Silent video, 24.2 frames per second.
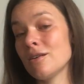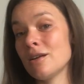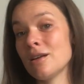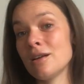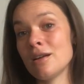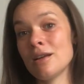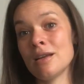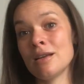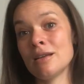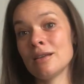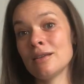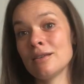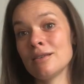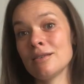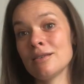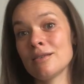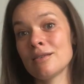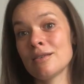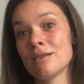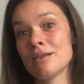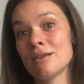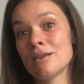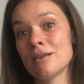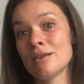a
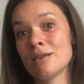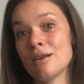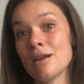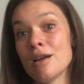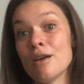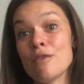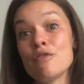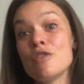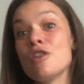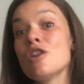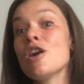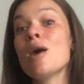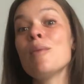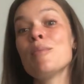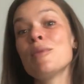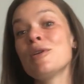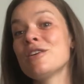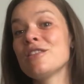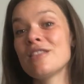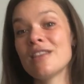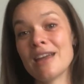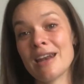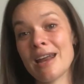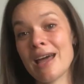
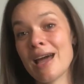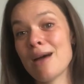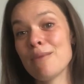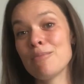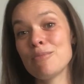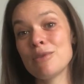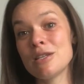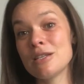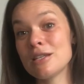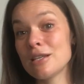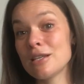phenomenon that happens